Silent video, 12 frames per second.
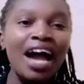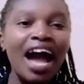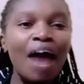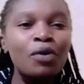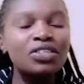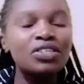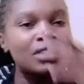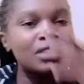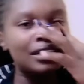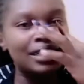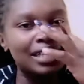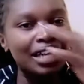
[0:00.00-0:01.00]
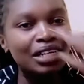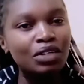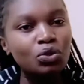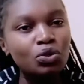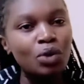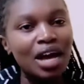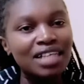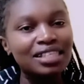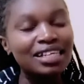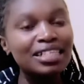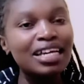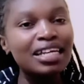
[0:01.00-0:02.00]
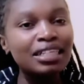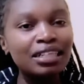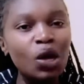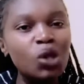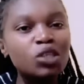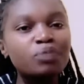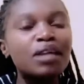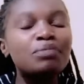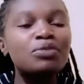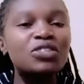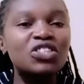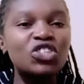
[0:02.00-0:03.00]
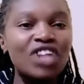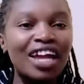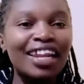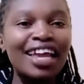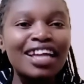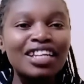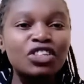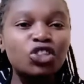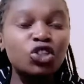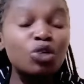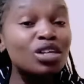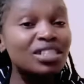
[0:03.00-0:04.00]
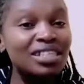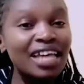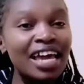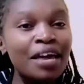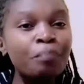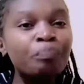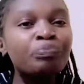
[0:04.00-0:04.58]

I was listening to a certain gospel musician, and she was saying